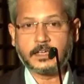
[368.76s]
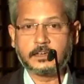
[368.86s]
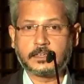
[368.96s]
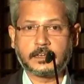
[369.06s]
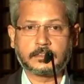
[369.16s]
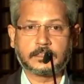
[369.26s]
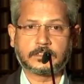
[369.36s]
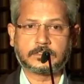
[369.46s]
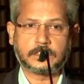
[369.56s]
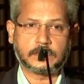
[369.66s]
indicating
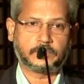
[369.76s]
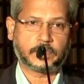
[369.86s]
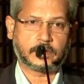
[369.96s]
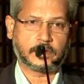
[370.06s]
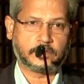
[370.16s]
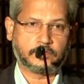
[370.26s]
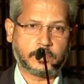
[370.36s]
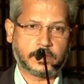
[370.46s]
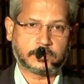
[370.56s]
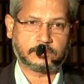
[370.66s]
there's a significant left
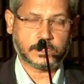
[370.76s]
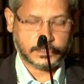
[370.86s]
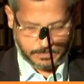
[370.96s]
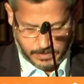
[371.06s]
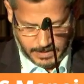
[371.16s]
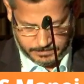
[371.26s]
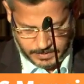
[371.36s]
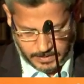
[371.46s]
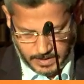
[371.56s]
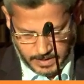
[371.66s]
main as well as
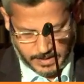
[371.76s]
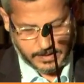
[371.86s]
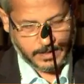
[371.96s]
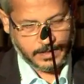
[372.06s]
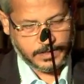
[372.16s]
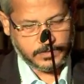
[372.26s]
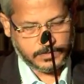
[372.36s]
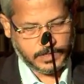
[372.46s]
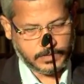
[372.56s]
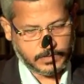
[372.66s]
perhaps an LAD
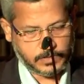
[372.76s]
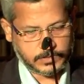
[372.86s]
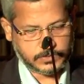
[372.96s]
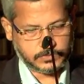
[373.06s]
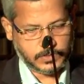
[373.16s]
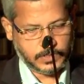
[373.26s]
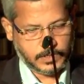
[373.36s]
disease also.